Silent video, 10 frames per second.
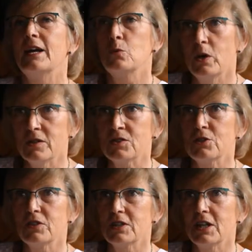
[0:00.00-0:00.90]
I was
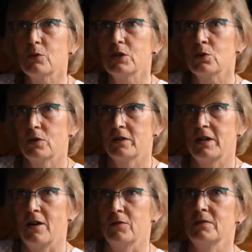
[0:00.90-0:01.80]
here the day we tore it
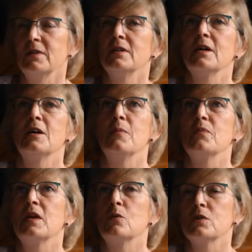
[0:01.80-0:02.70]
down.
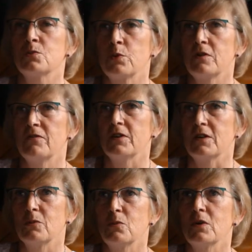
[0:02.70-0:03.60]
It was pretty
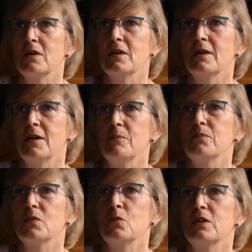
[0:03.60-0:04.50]
funny.
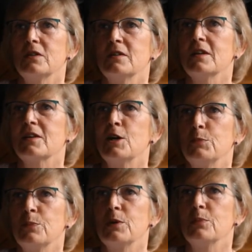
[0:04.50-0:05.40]
We did get a
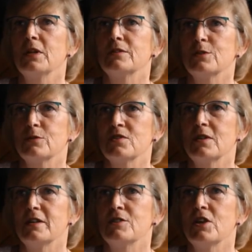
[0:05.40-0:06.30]
couple people out there with
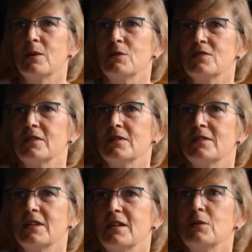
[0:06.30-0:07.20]
sledgehammers
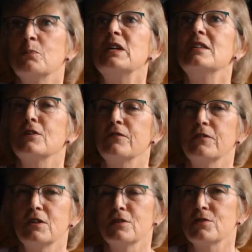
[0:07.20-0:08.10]
that had been there
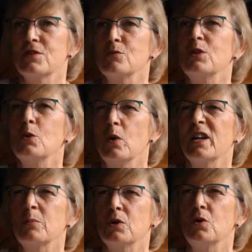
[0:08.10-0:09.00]
for years that really
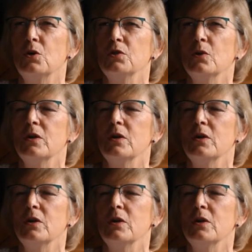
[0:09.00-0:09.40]
wanted to put a hole in the